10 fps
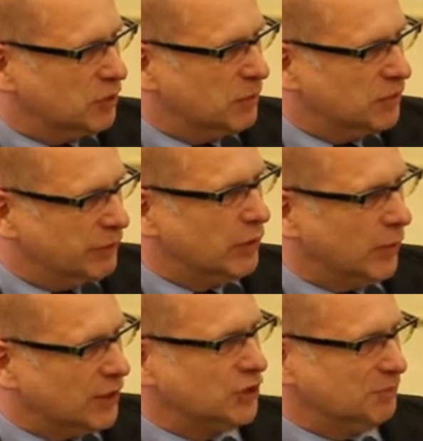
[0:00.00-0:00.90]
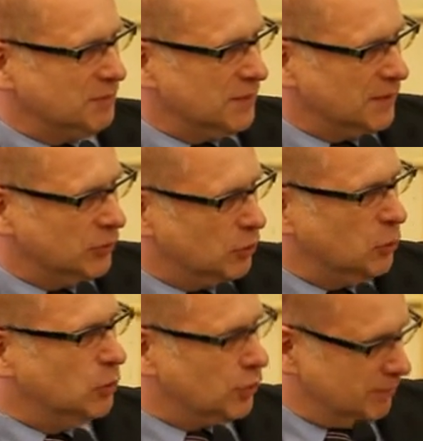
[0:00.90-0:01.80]
a specific Russian
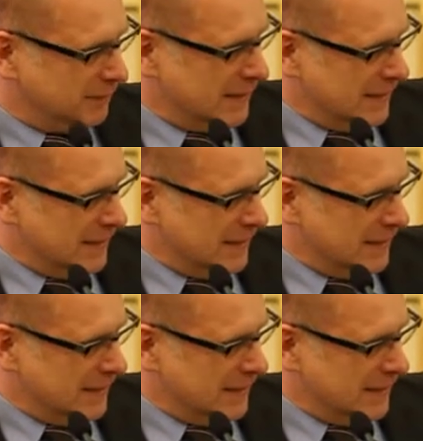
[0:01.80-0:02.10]
solution.